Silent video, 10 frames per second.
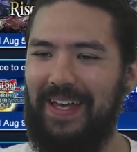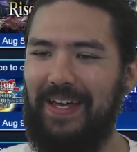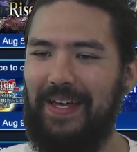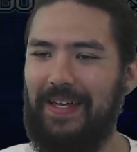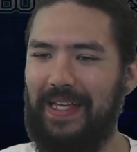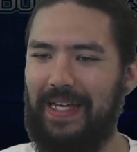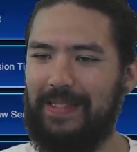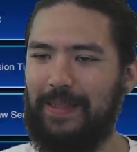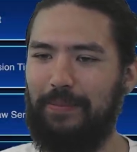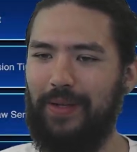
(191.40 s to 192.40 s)
That's
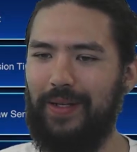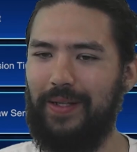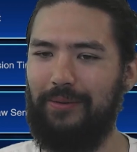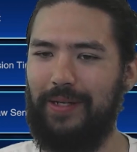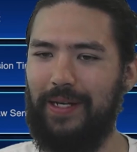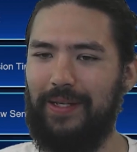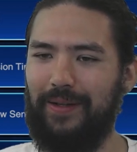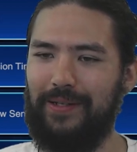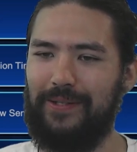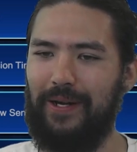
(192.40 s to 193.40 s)
completely
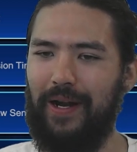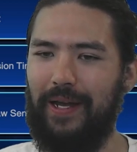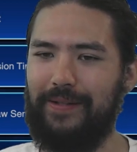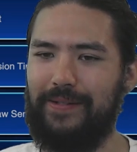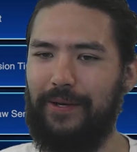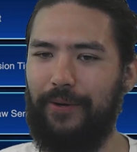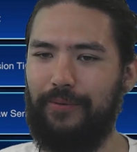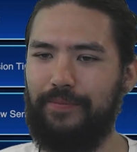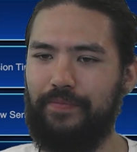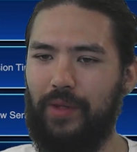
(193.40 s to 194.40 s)
ridiculous. Alright, so
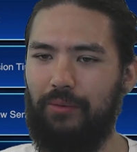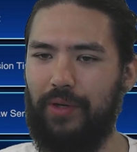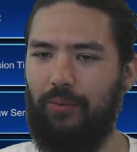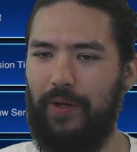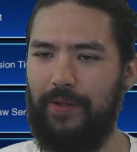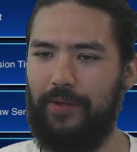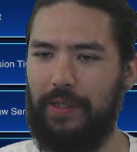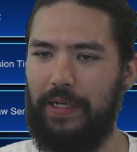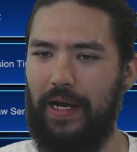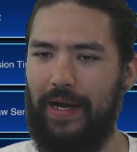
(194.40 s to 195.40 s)
we got one little
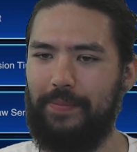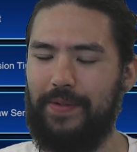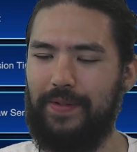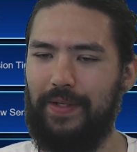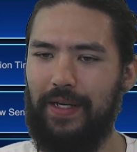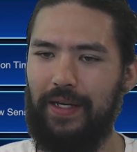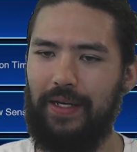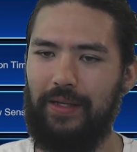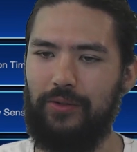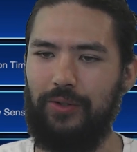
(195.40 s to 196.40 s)
Knopse.
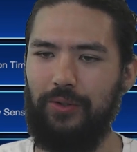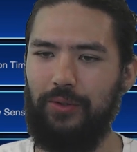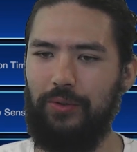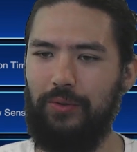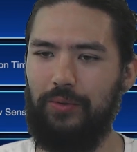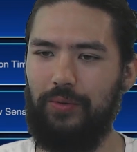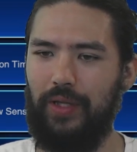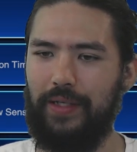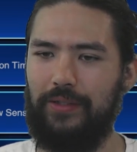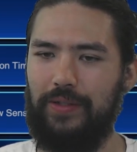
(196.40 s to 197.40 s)
Two, like,
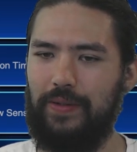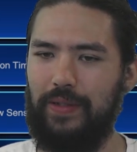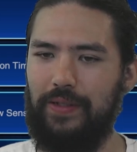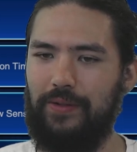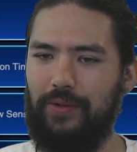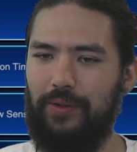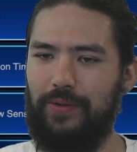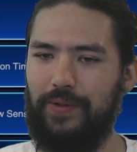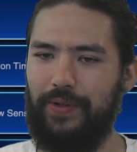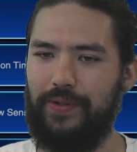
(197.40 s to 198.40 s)
just, these are
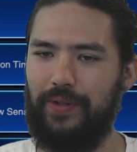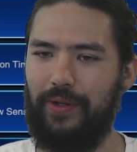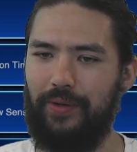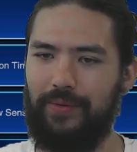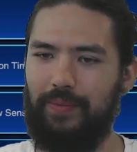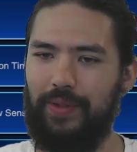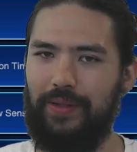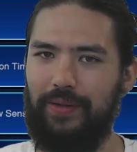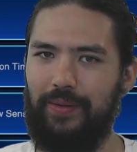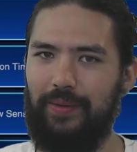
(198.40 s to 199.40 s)
useless, though. But,
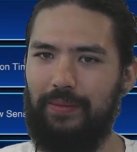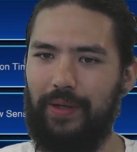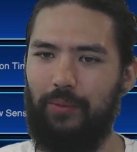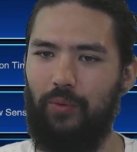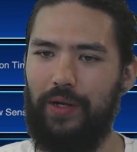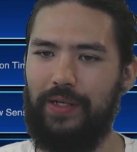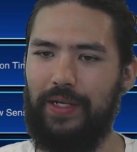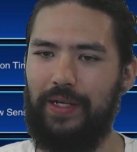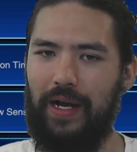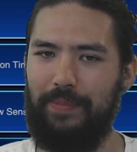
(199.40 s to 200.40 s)
like, one
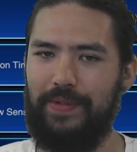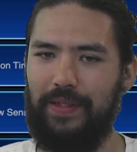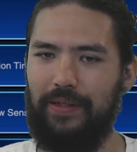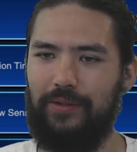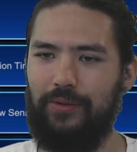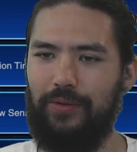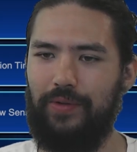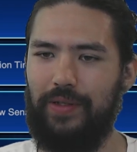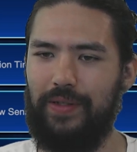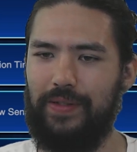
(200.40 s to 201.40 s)
Knopse and then two of
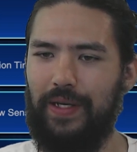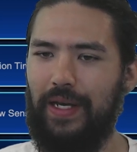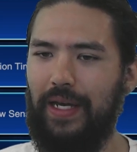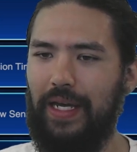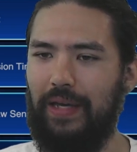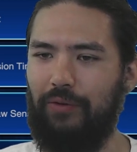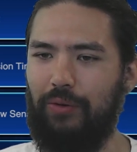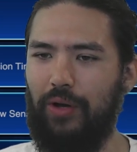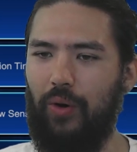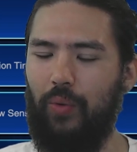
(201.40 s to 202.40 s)
these. If you
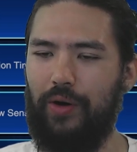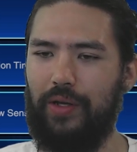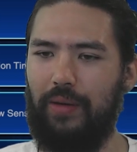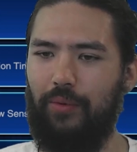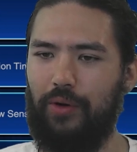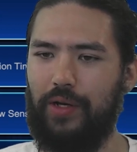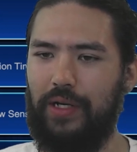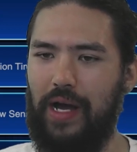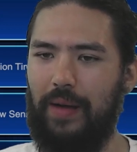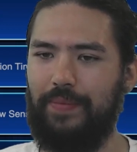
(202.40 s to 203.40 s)
know where to get more
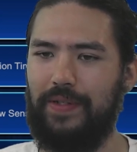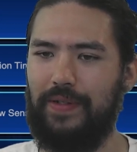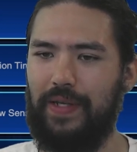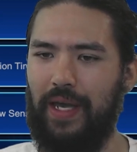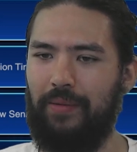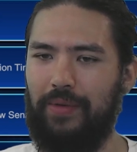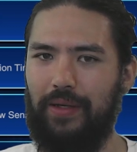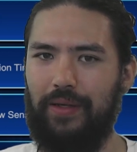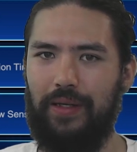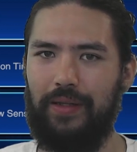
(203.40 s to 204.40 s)
Knopses, at
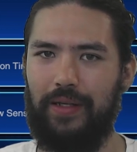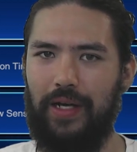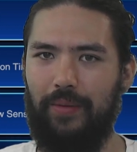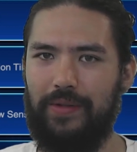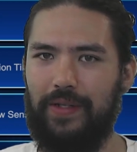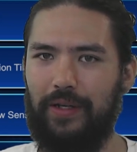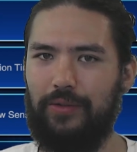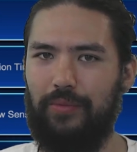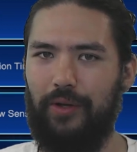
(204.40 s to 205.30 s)
me in the comment section below.